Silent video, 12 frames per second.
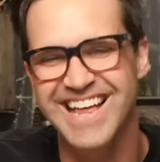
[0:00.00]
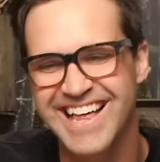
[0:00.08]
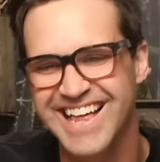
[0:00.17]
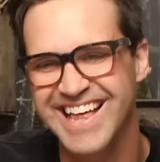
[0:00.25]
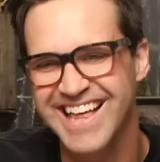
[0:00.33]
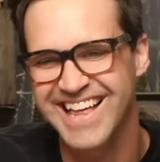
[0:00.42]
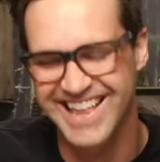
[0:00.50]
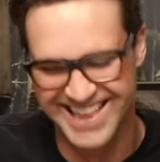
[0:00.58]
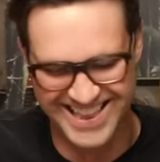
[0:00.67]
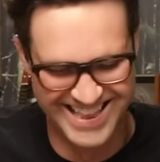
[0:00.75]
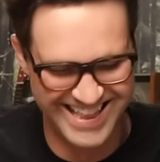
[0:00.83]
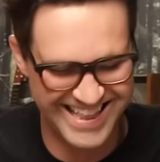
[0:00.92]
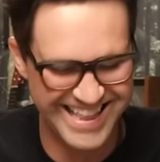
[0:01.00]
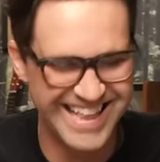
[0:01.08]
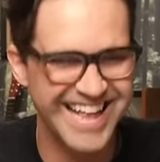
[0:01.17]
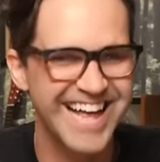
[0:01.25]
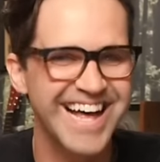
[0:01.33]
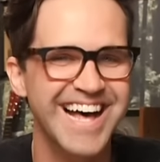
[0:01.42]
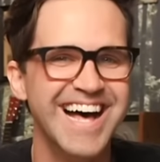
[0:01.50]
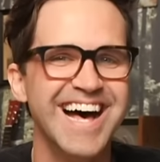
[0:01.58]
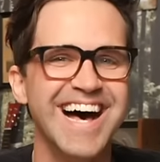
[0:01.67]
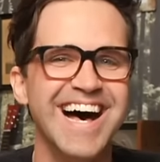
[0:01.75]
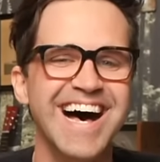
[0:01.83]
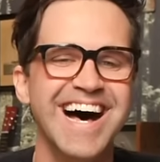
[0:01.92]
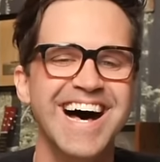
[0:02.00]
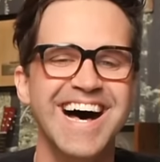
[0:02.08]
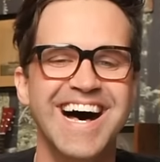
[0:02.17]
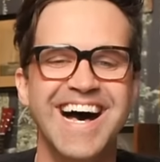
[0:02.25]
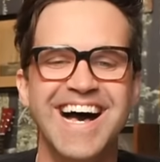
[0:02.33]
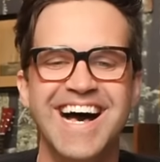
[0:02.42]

(silent)